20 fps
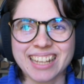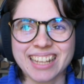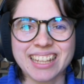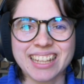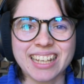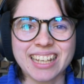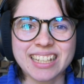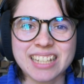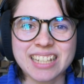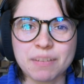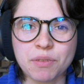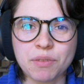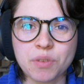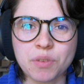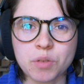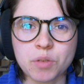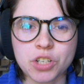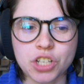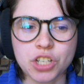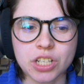think some of
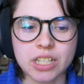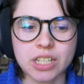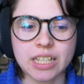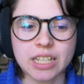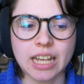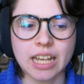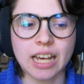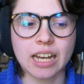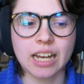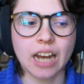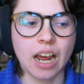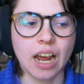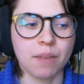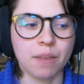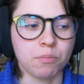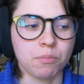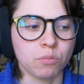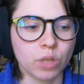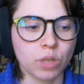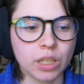it was just that
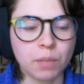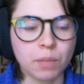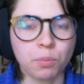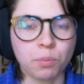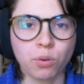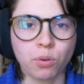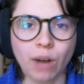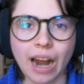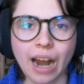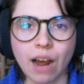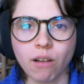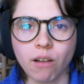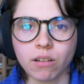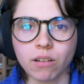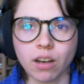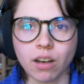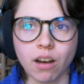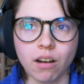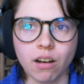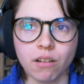I'm really proud
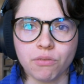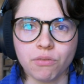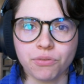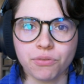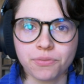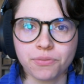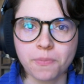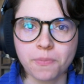of